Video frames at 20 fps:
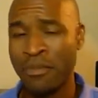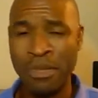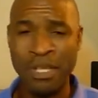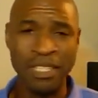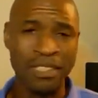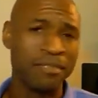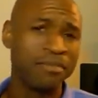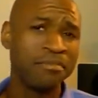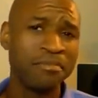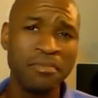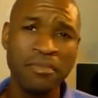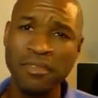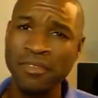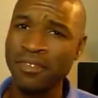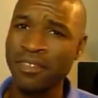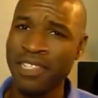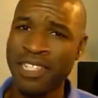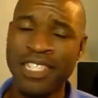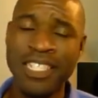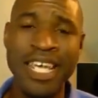But
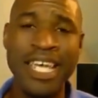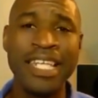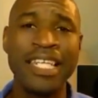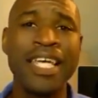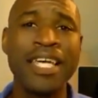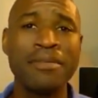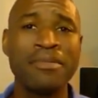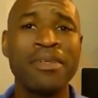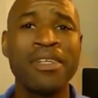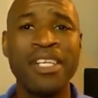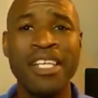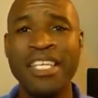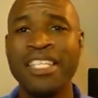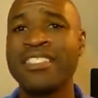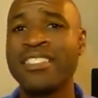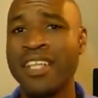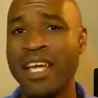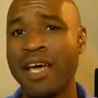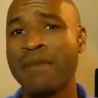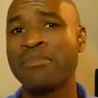day labor
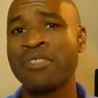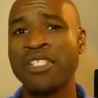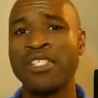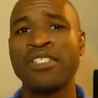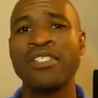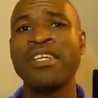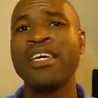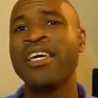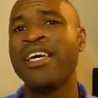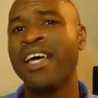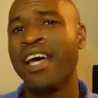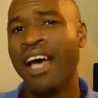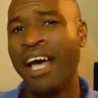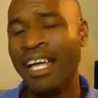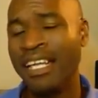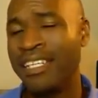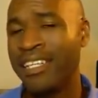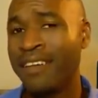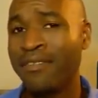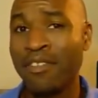is an option.
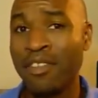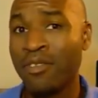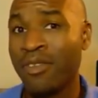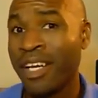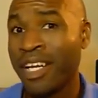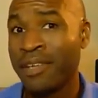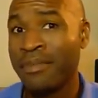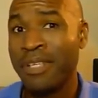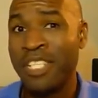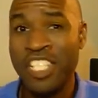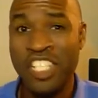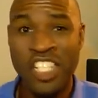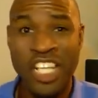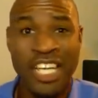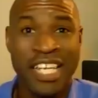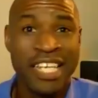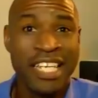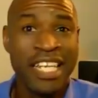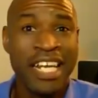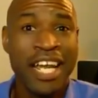I definitely recommend
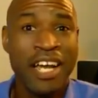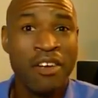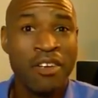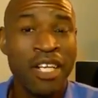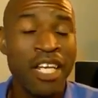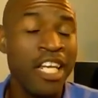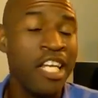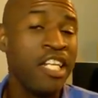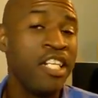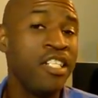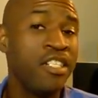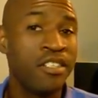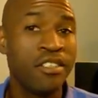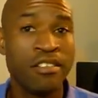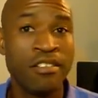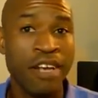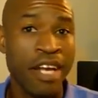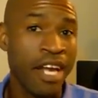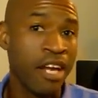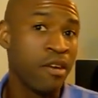checking it out in
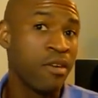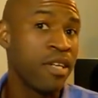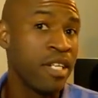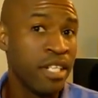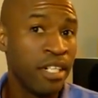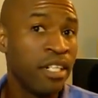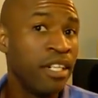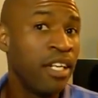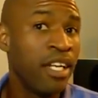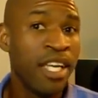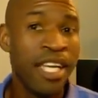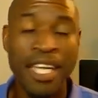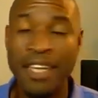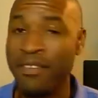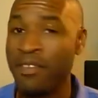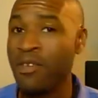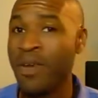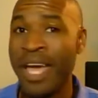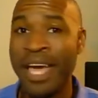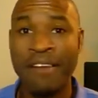your area
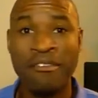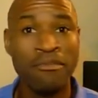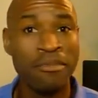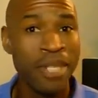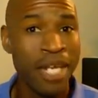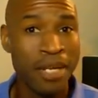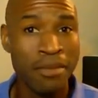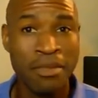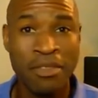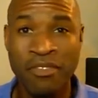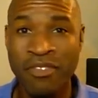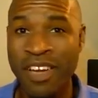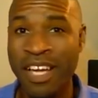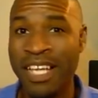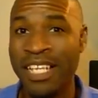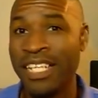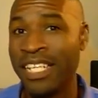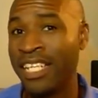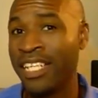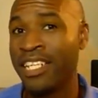if you haven't been able to
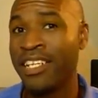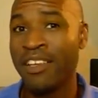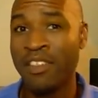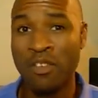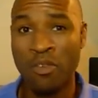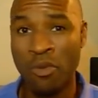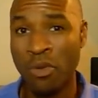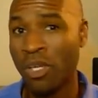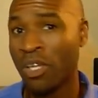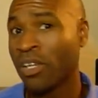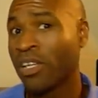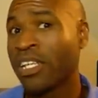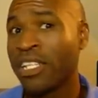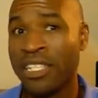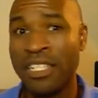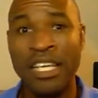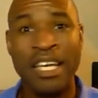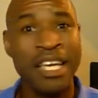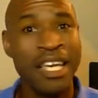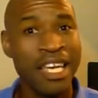find any other work.
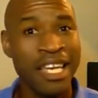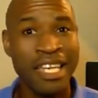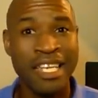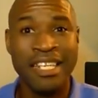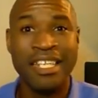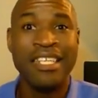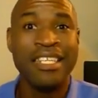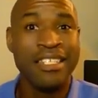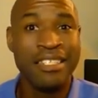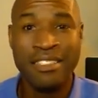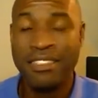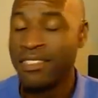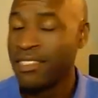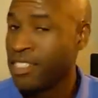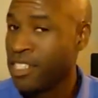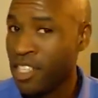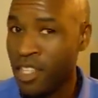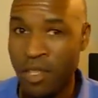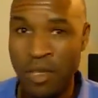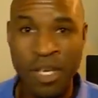It
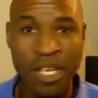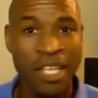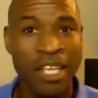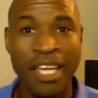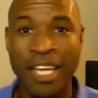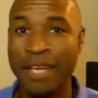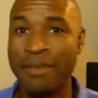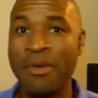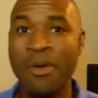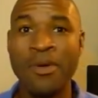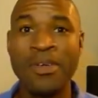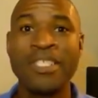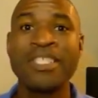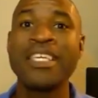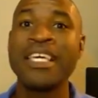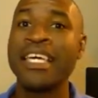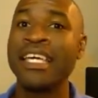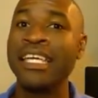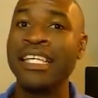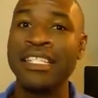is, like I'm always
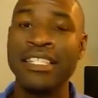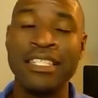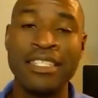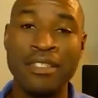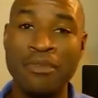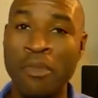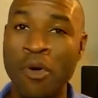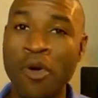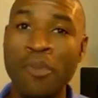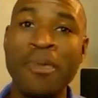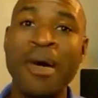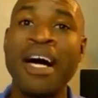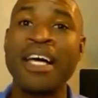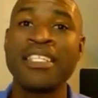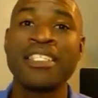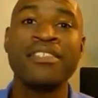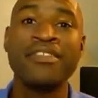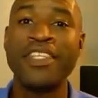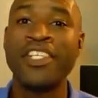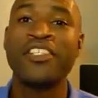saying, it's more
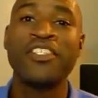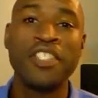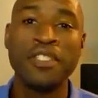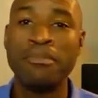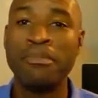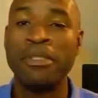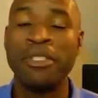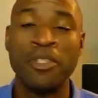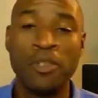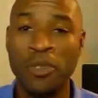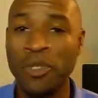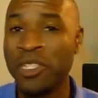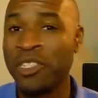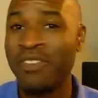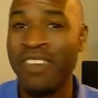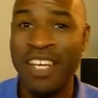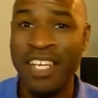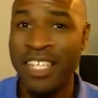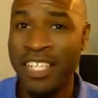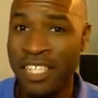positive energy put towards
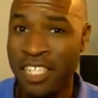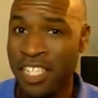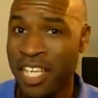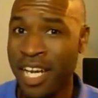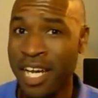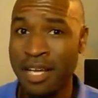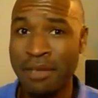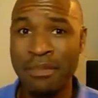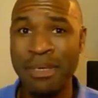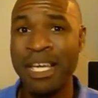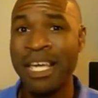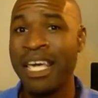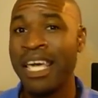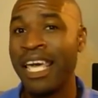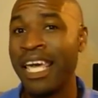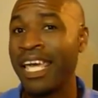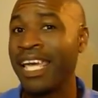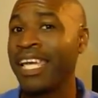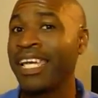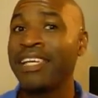finding a job,
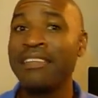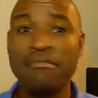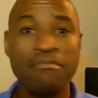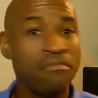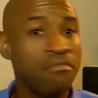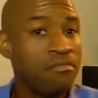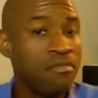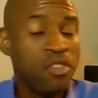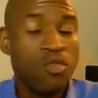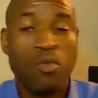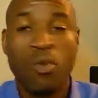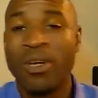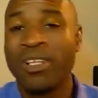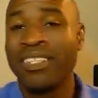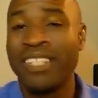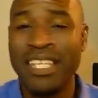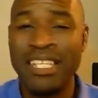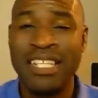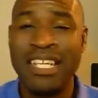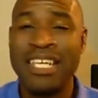and you
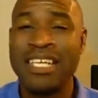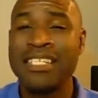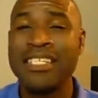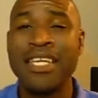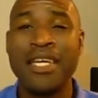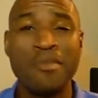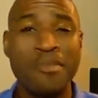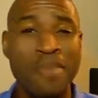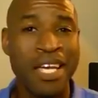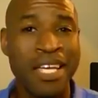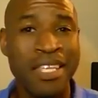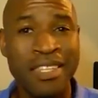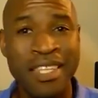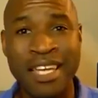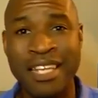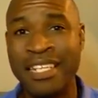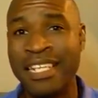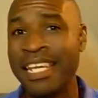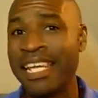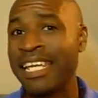work that day, you paid
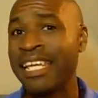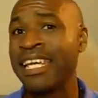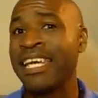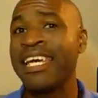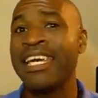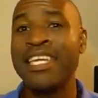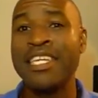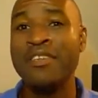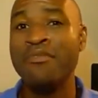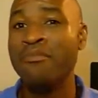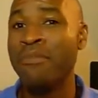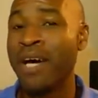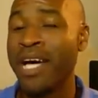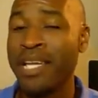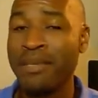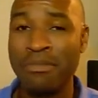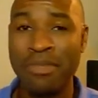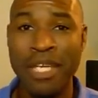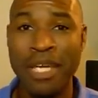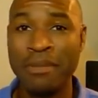that day. You
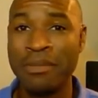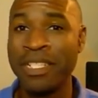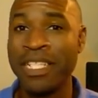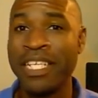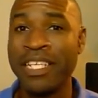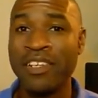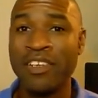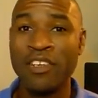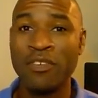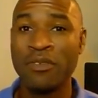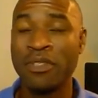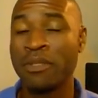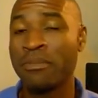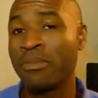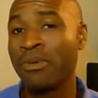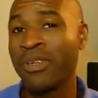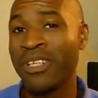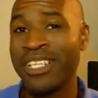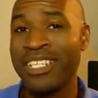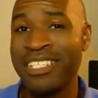might be able to get on with a
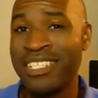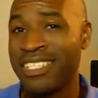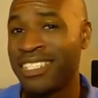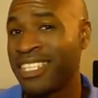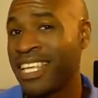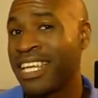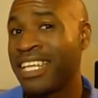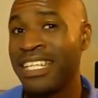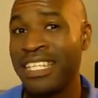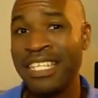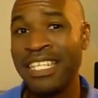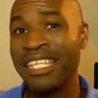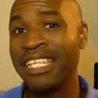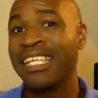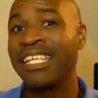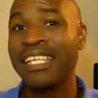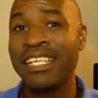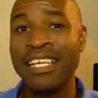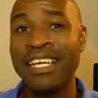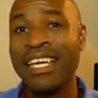pretty steady
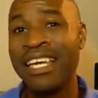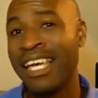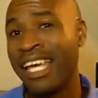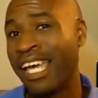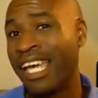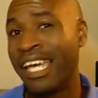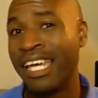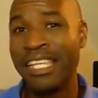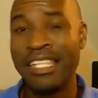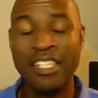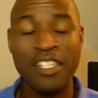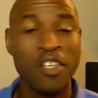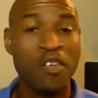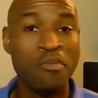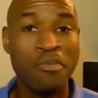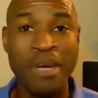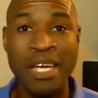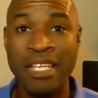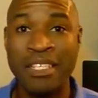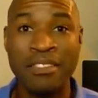gig
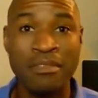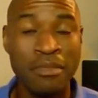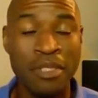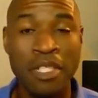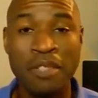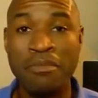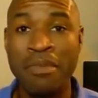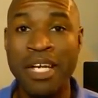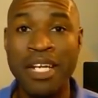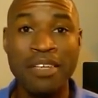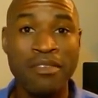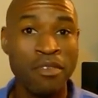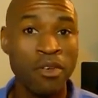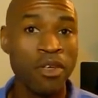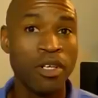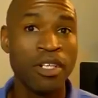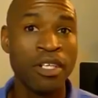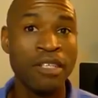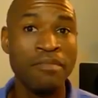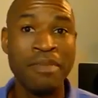and, make some good money
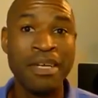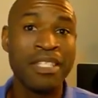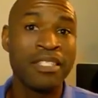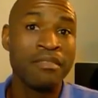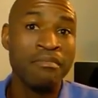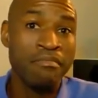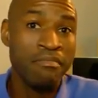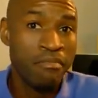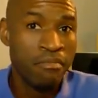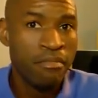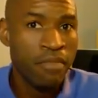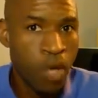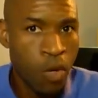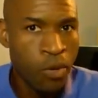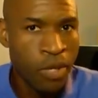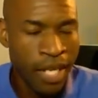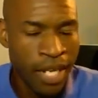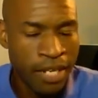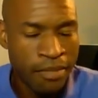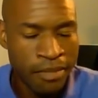and make some
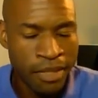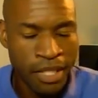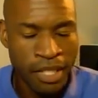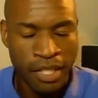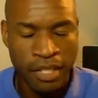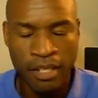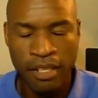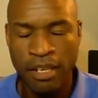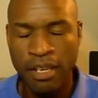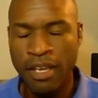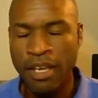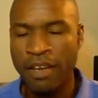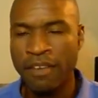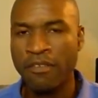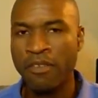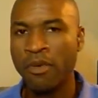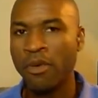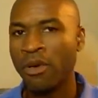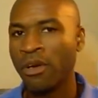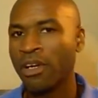okay money
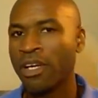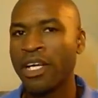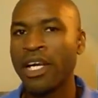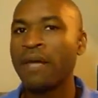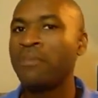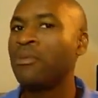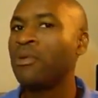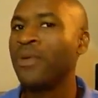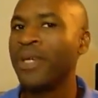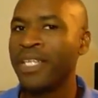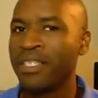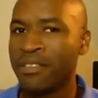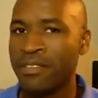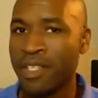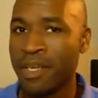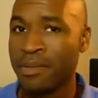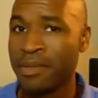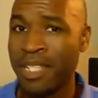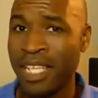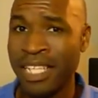for a couple weeks or
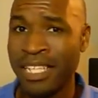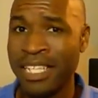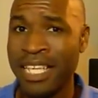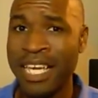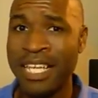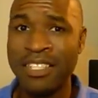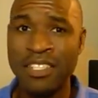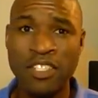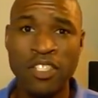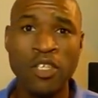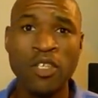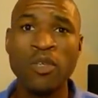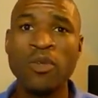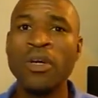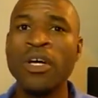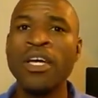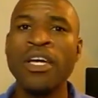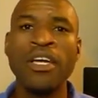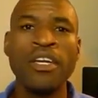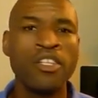something like that.
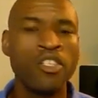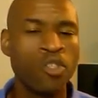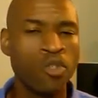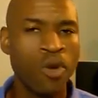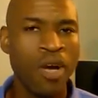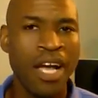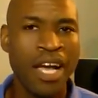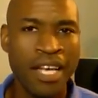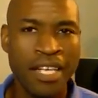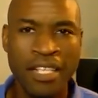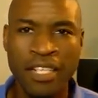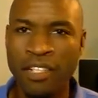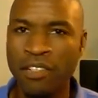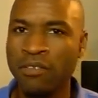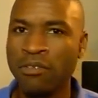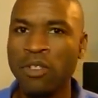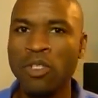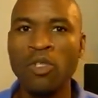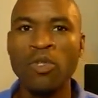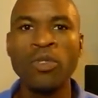So try,
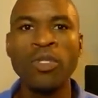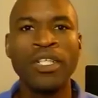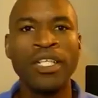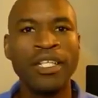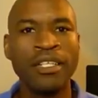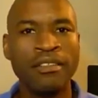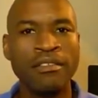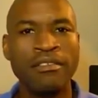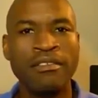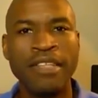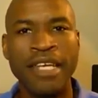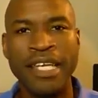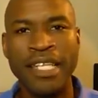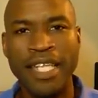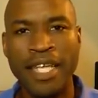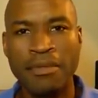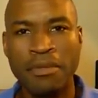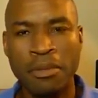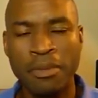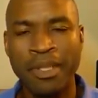Google it, day
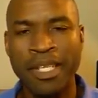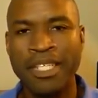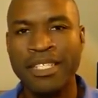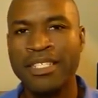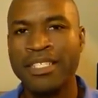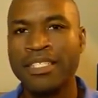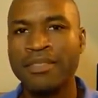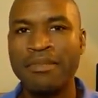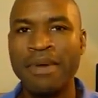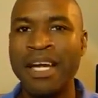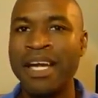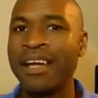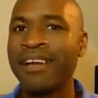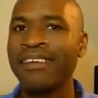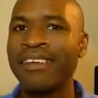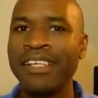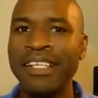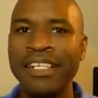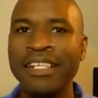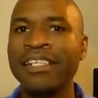labor places in my
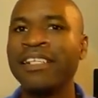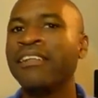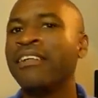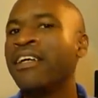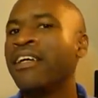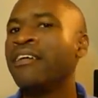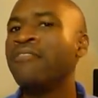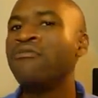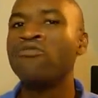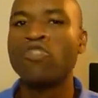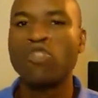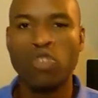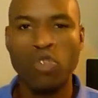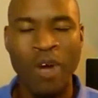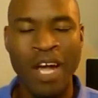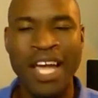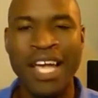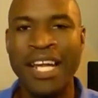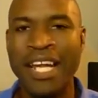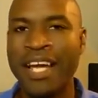area,
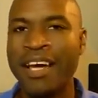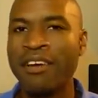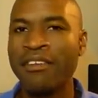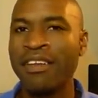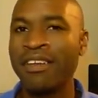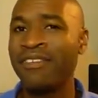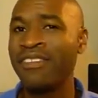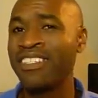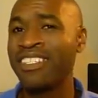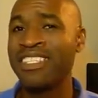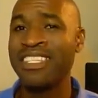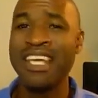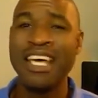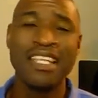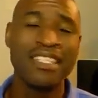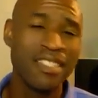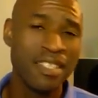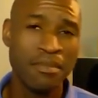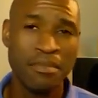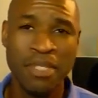try it out. If it's
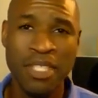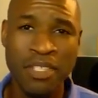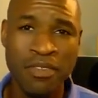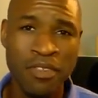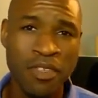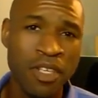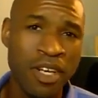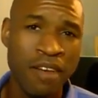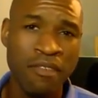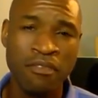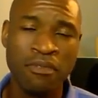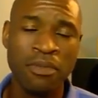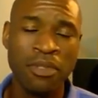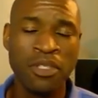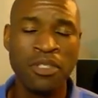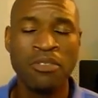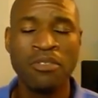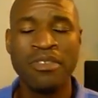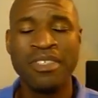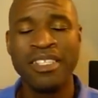not something you feel comfortable
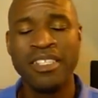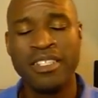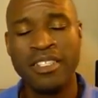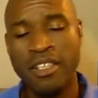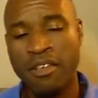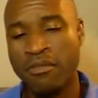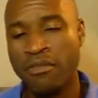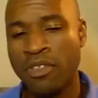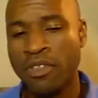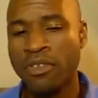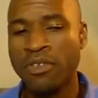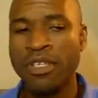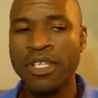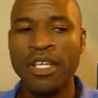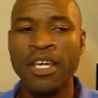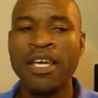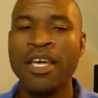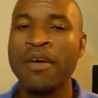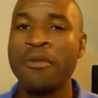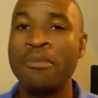doing, don't do
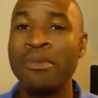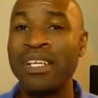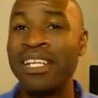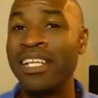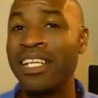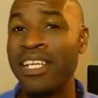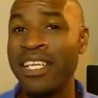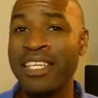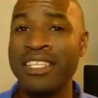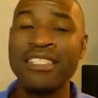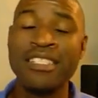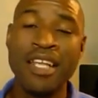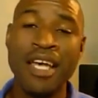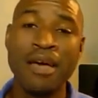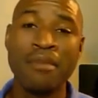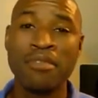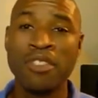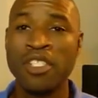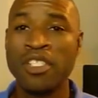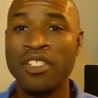it, but it is an
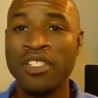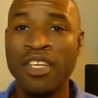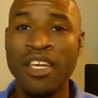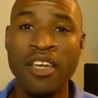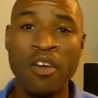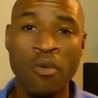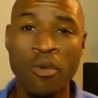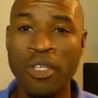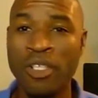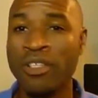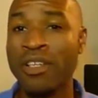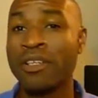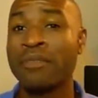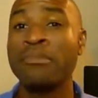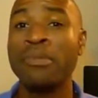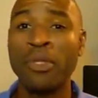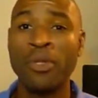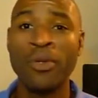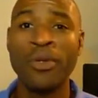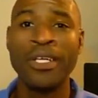option when you're
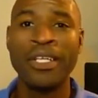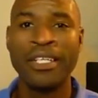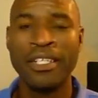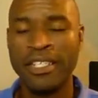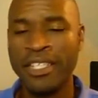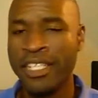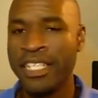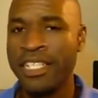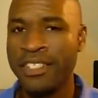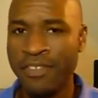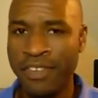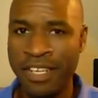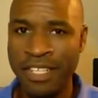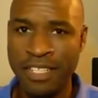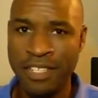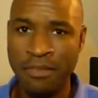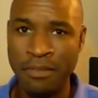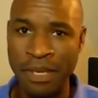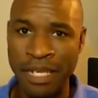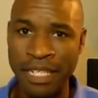unemployed and you need to
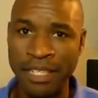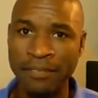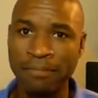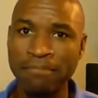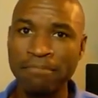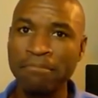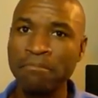find some money.